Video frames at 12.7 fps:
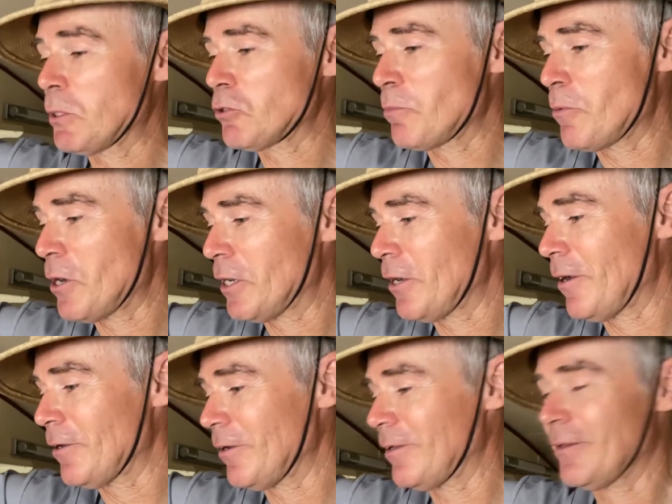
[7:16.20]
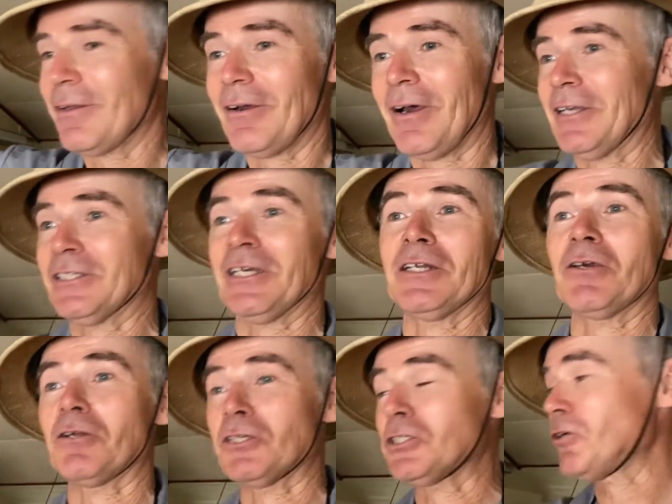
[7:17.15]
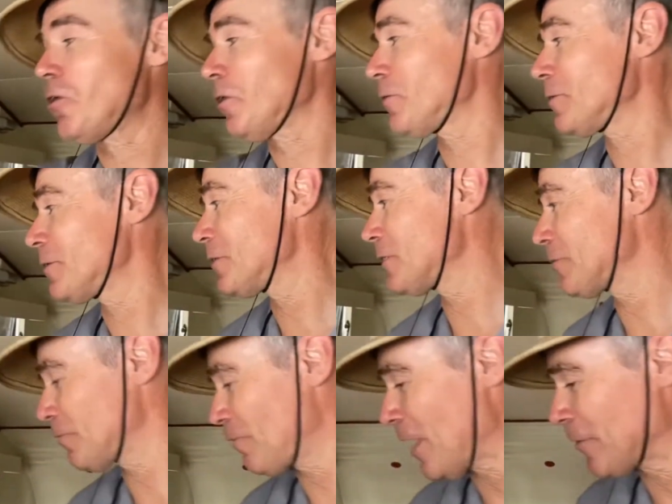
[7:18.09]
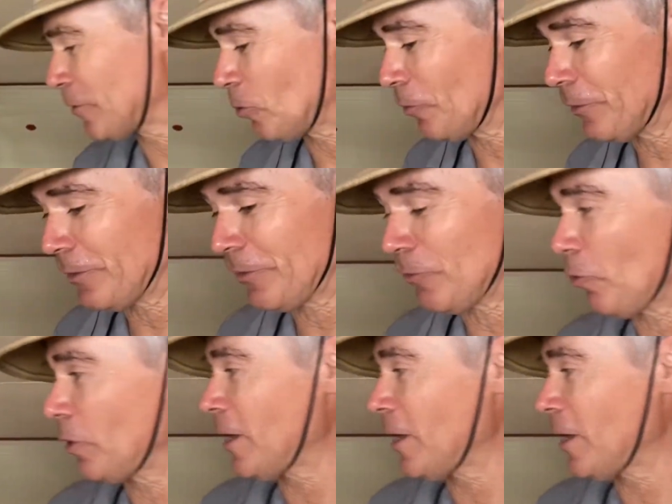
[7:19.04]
went to America, I, I suddenly got a shock to find that all the, all the